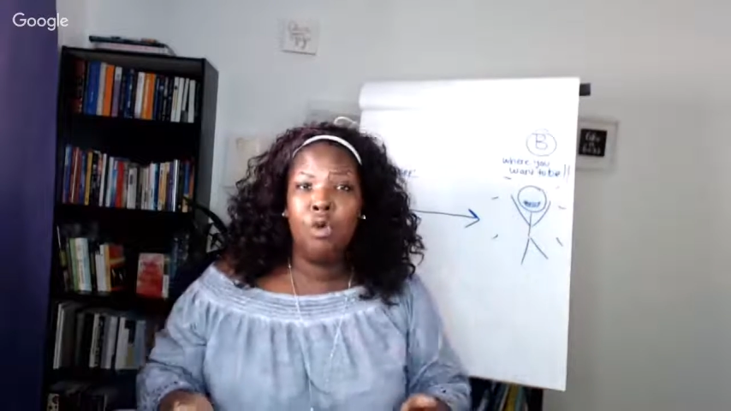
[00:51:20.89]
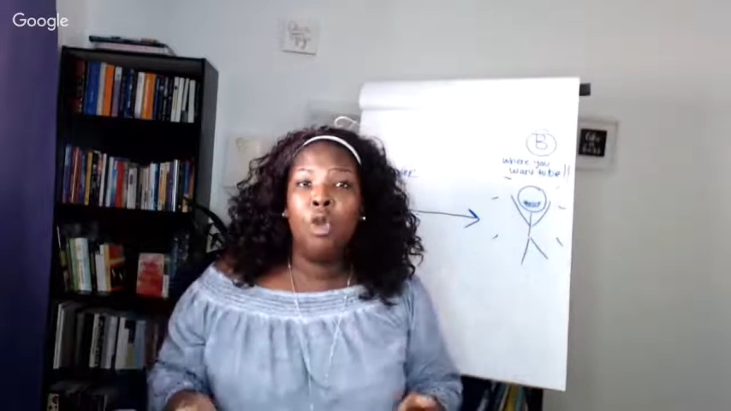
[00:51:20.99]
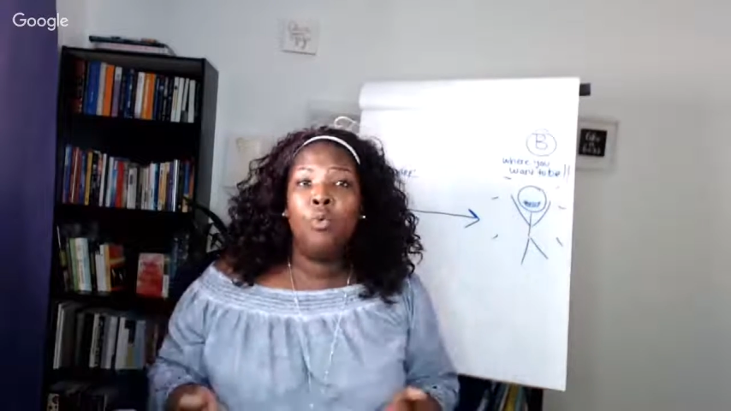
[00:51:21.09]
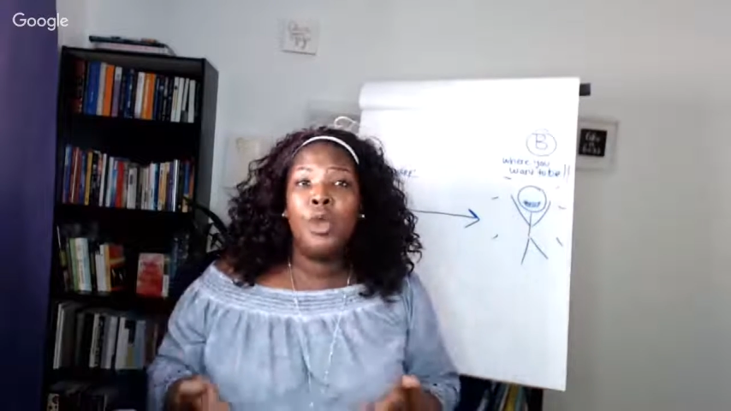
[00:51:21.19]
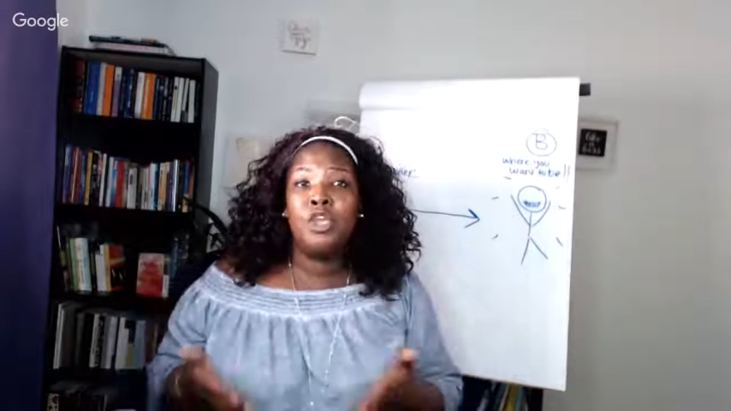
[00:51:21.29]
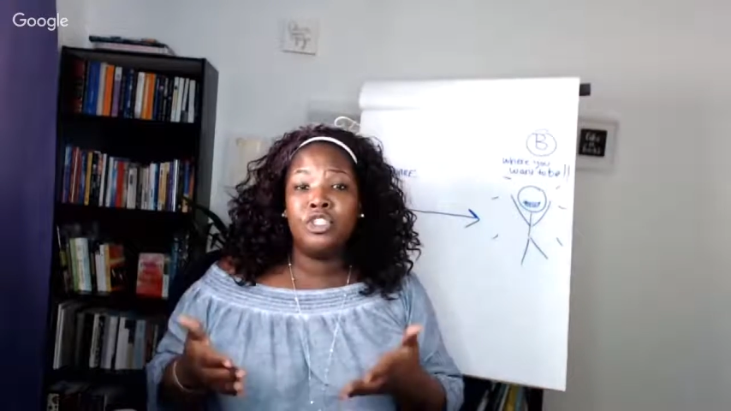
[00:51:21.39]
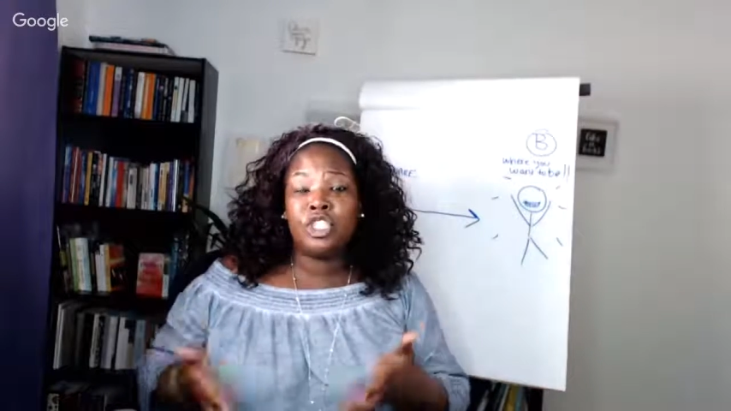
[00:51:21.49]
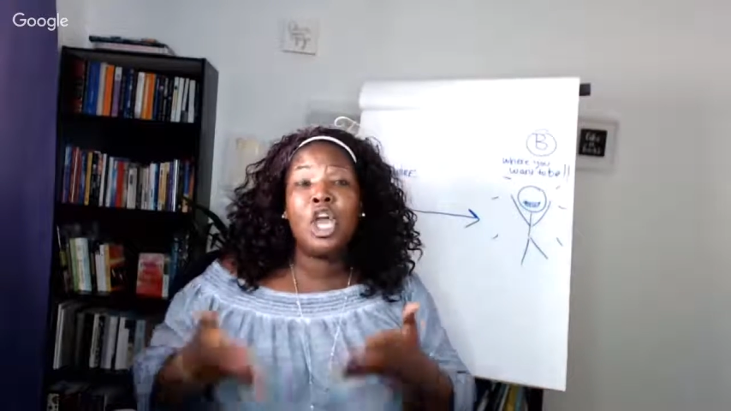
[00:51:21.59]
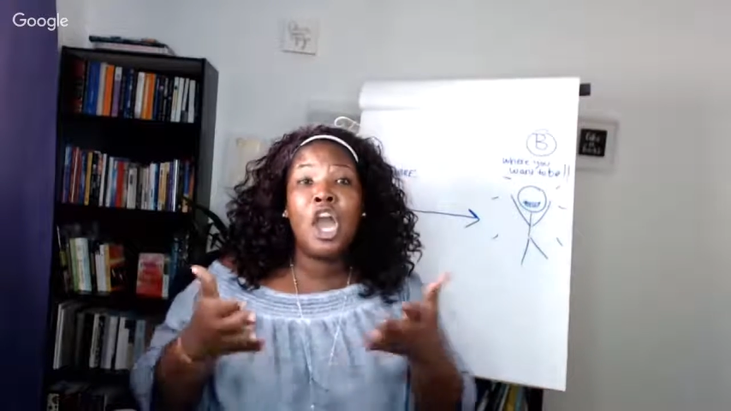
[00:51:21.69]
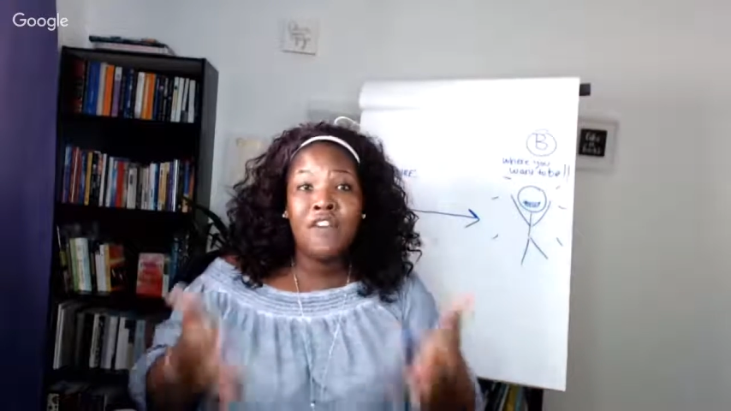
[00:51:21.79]
where you're
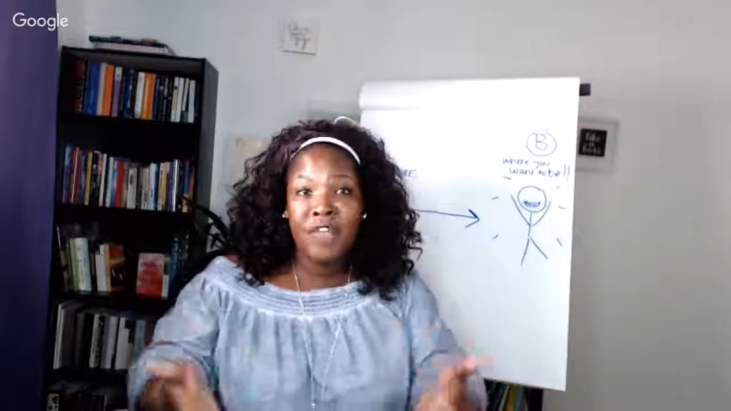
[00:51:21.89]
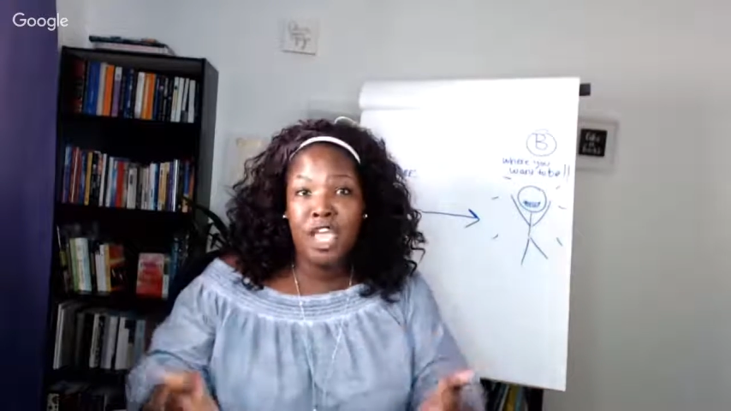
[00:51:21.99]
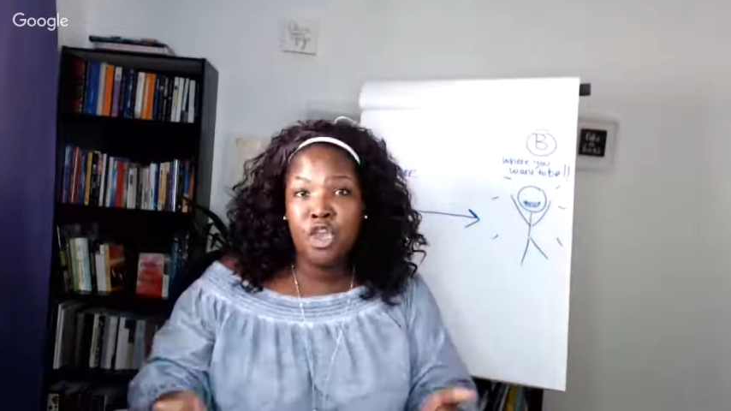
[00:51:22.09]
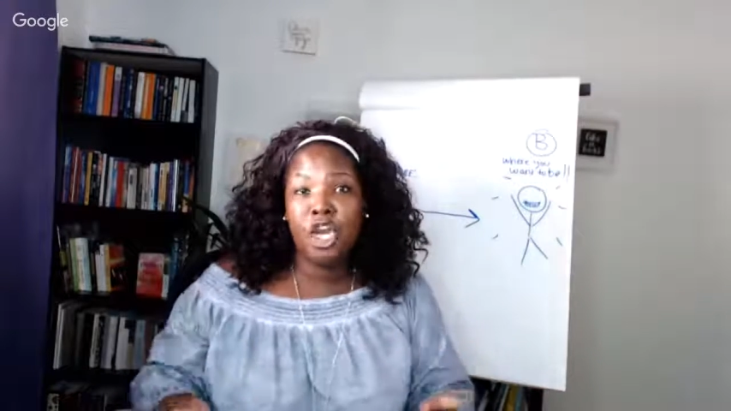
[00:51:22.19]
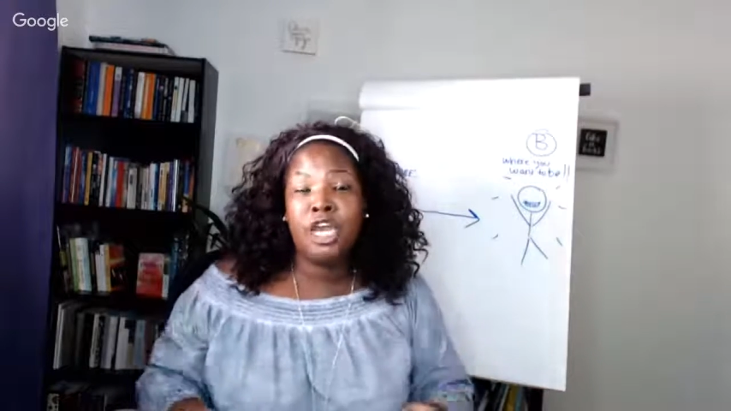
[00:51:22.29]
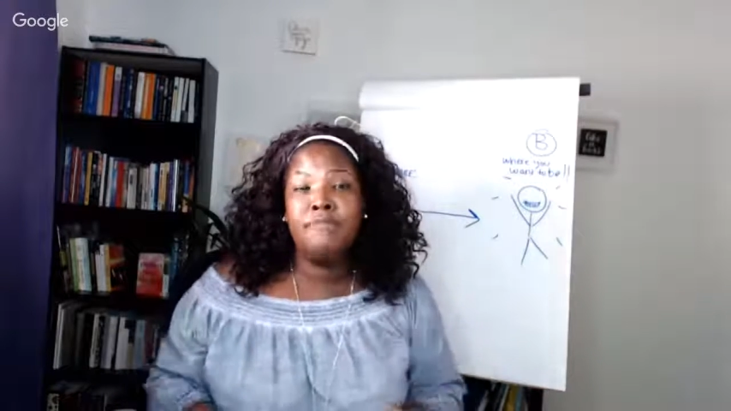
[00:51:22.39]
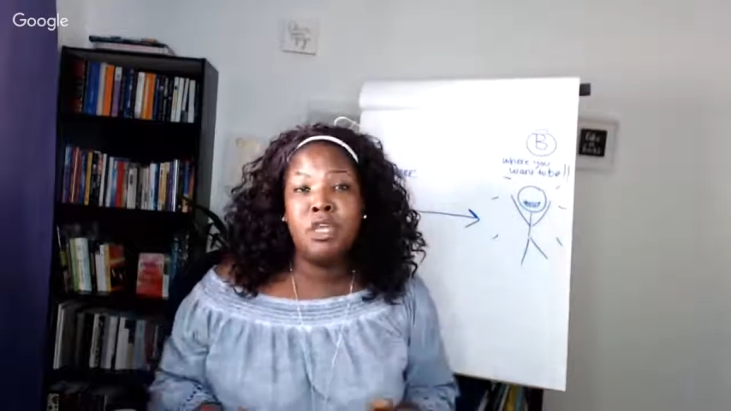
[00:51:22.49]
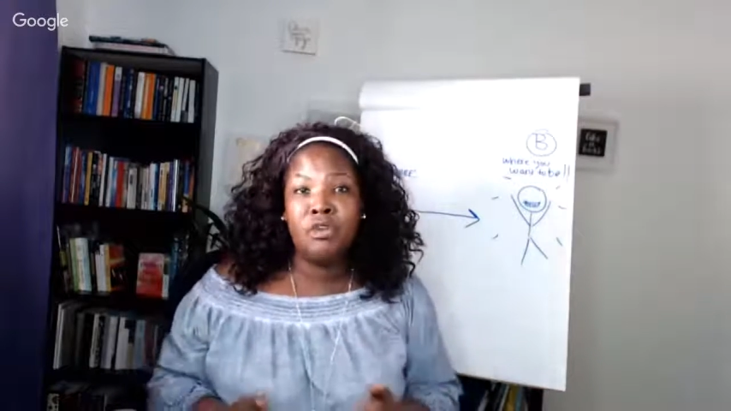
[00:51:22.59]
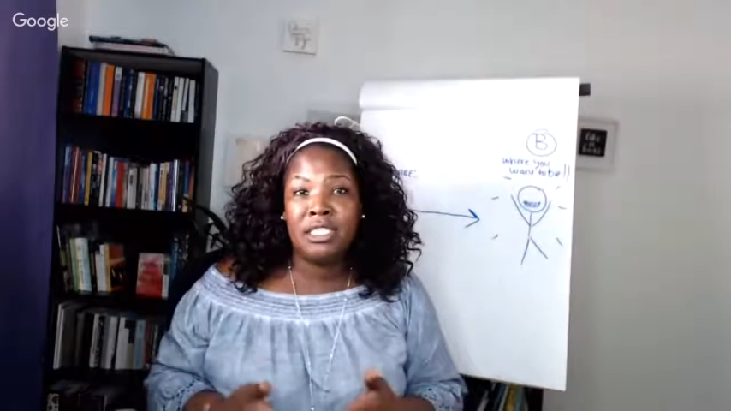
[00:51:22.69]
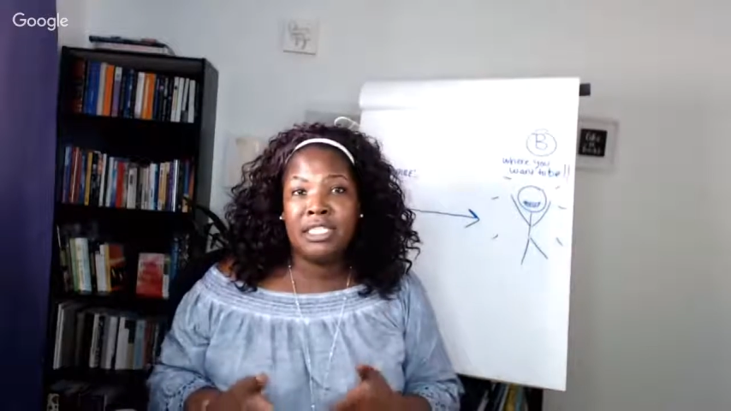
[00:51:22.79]
serving your
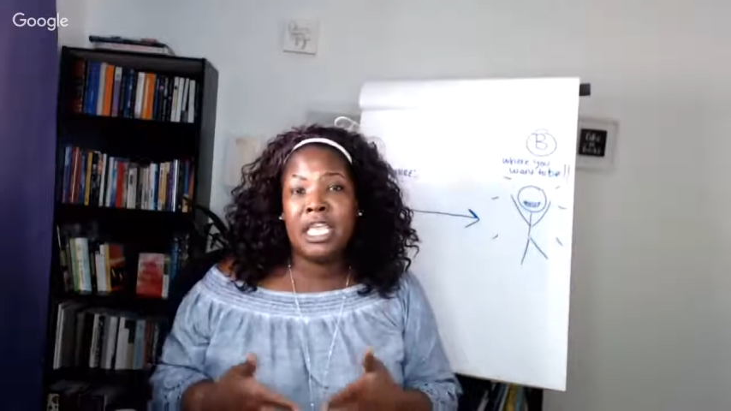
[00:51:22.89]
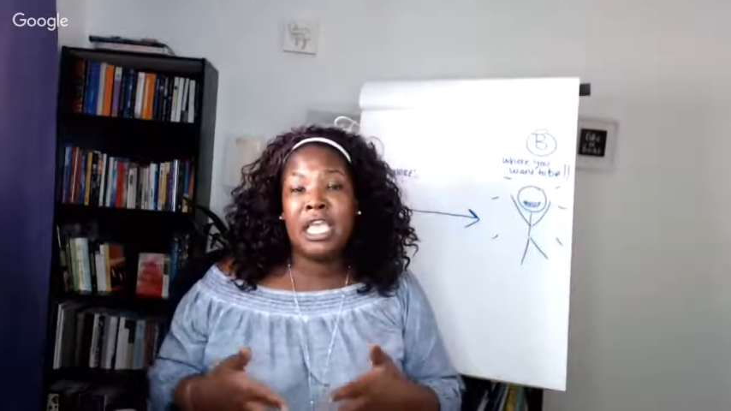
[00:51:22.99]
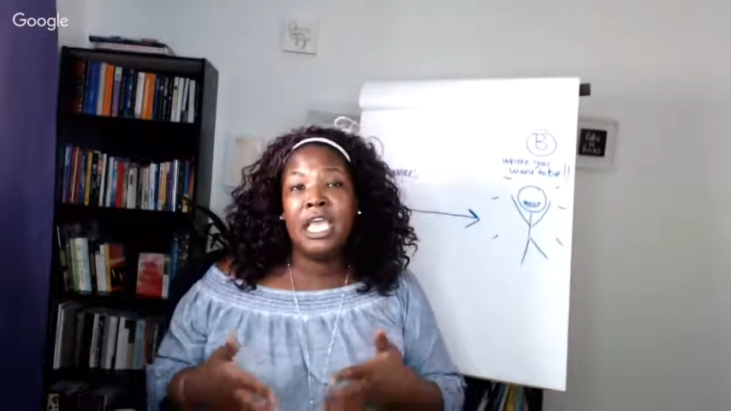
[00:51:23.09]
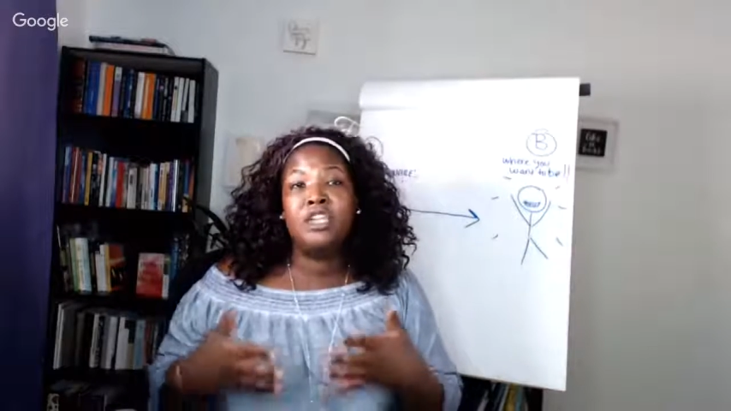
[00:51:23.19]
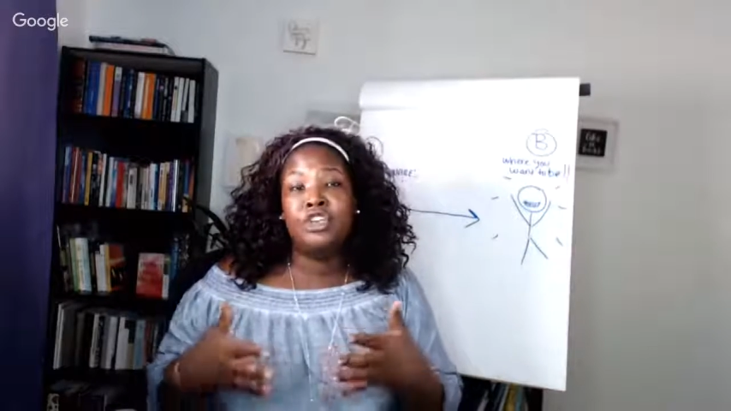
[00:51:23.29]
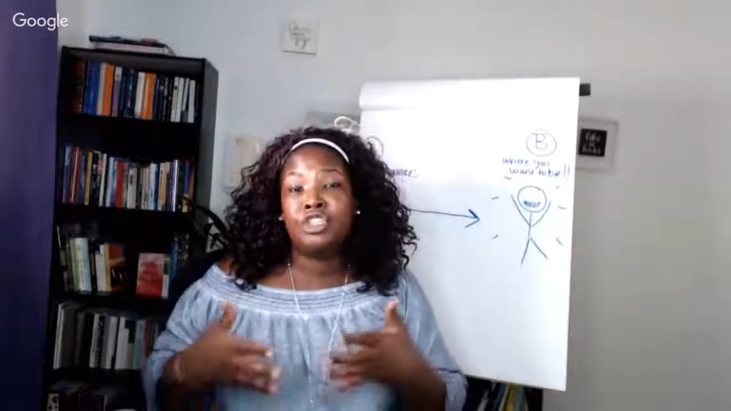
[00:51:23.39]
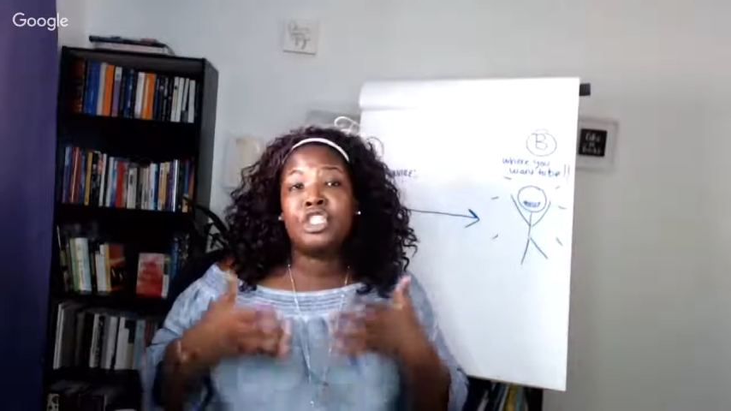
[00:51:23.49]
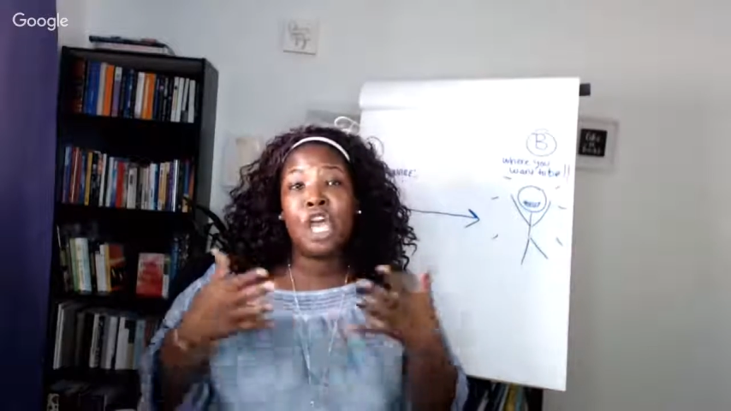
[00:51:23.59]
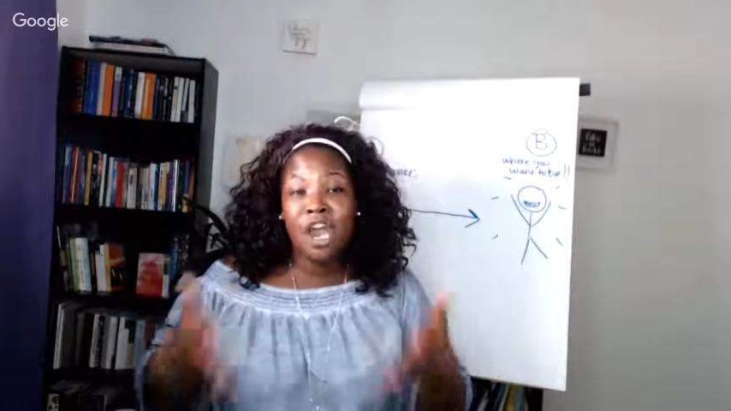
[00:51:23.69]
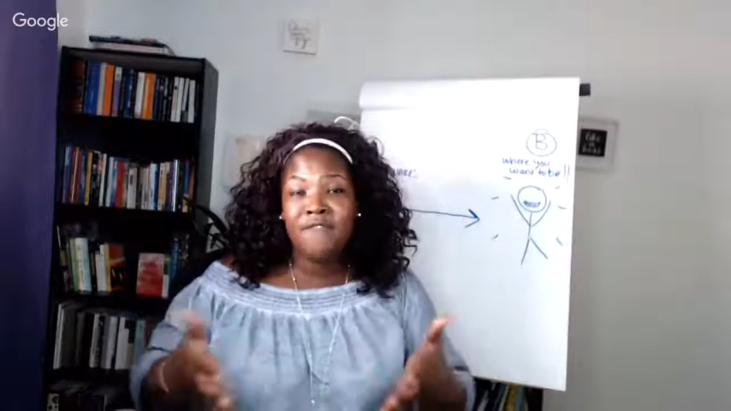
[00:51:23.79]
community and you're
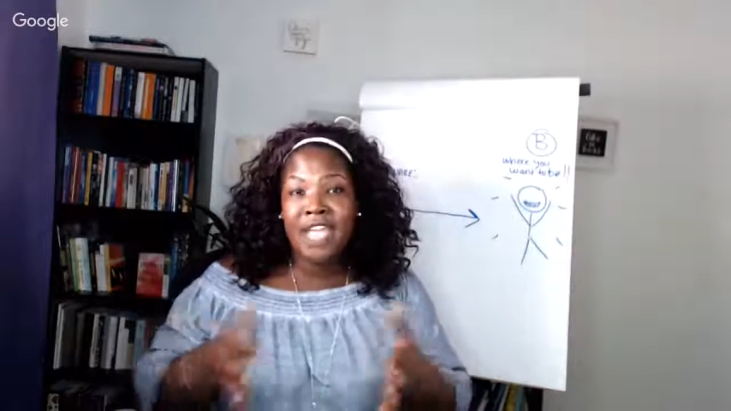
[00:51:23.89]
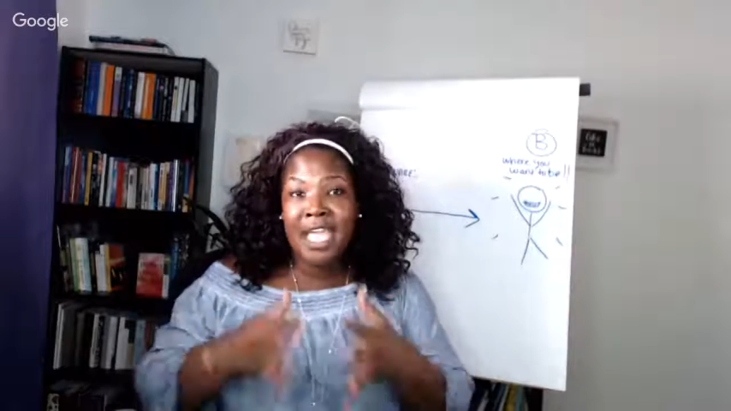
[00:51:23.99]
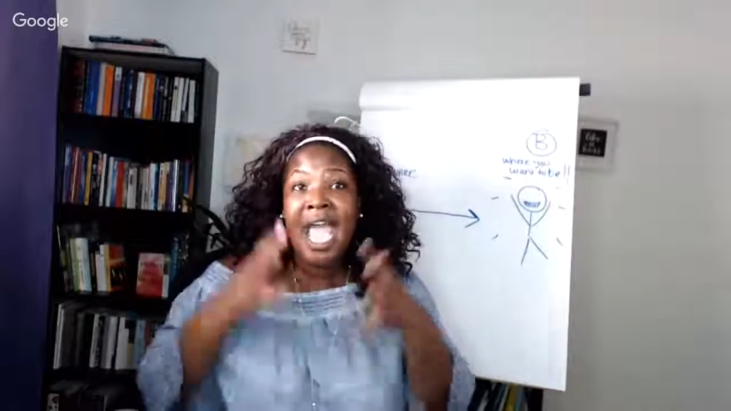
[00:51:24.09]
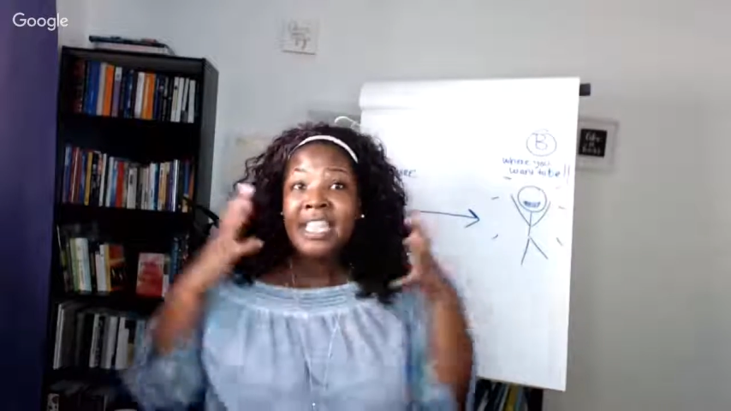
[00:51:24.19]
serving